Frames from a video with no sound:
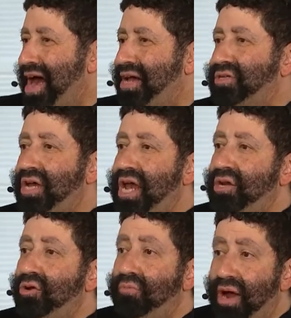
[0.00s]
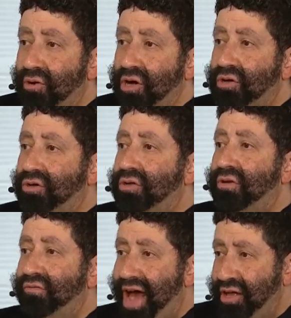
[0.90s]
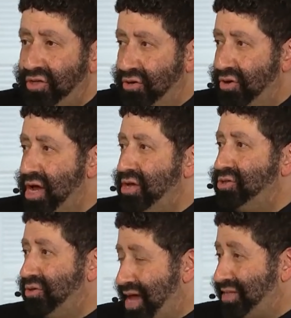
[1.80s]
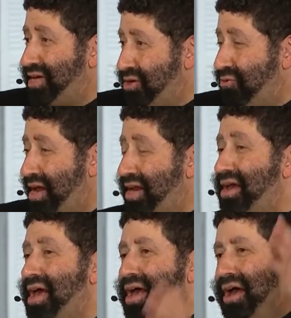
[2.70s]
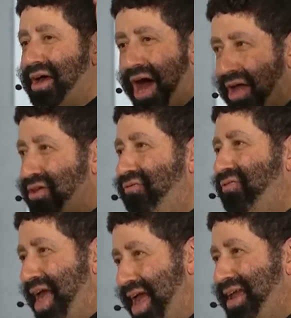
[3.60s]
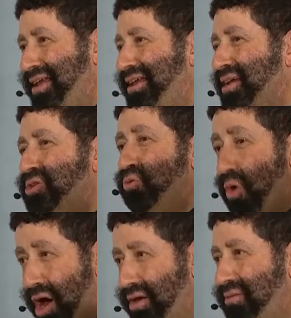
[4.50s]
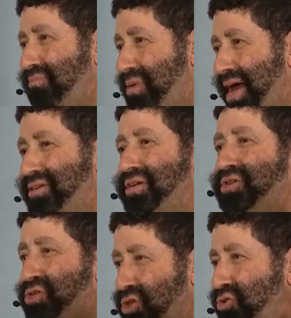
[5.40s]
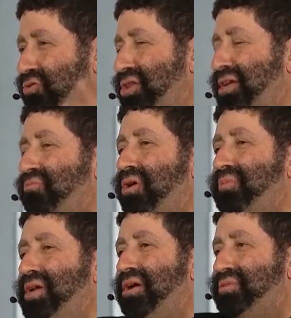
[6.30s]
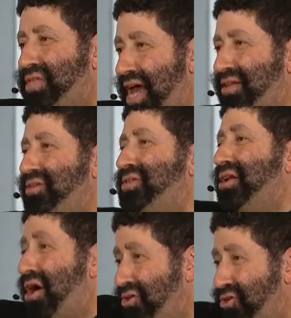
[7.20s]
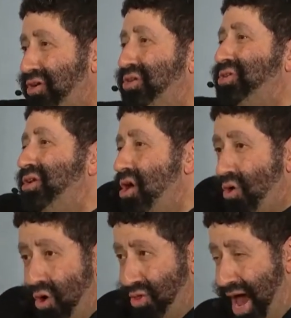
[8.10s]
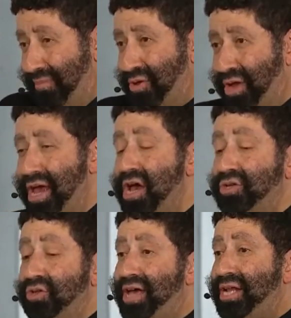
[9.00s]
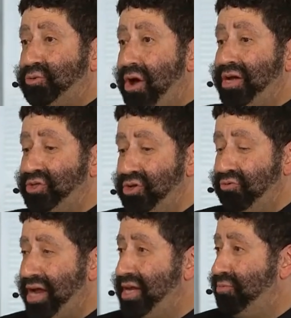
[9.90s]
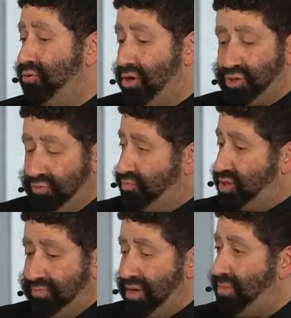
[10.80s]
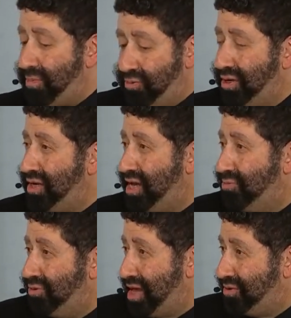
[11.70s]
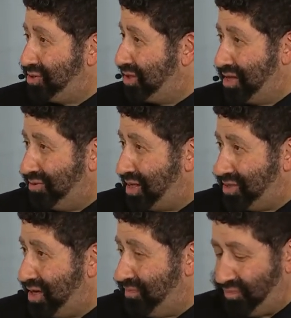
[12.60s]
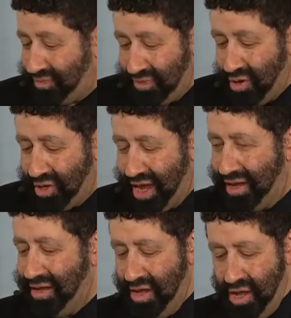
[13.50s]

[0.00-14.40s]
has a numerical value. So that's how you write it. Aleph, A is 1, Bet is 2, and then 1 becomes tens and hundreds and all that, okay? So that's why. So you write Hebrew words simply by putting Hebrew letters together. That's it. Okay.